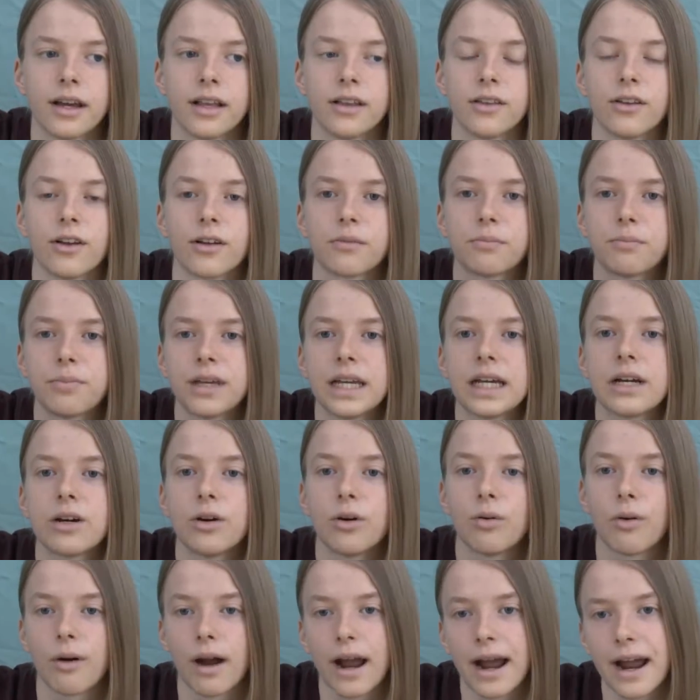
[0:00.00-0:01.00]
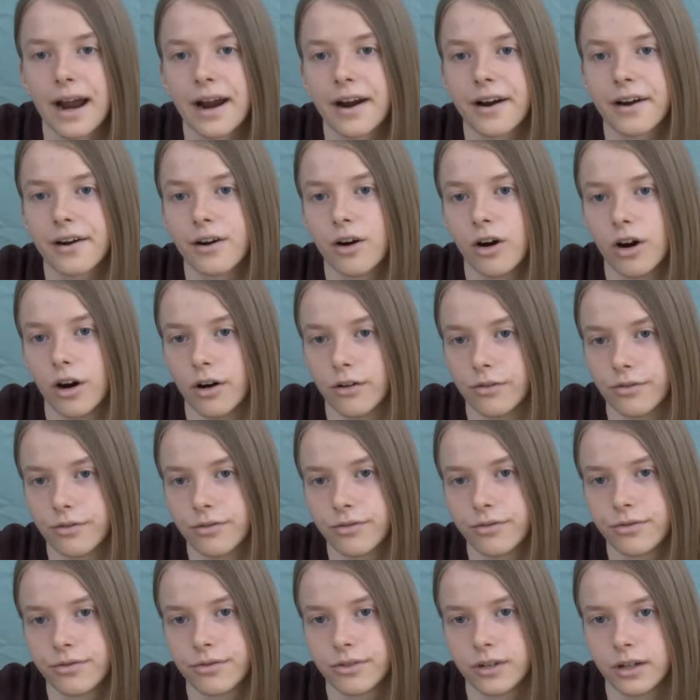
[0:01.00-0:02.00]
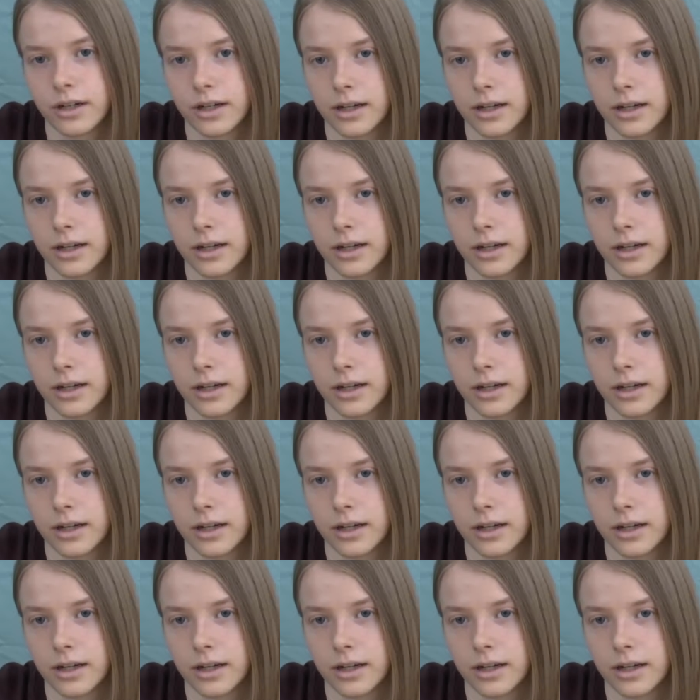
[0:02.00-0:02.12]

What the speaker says: not being aware of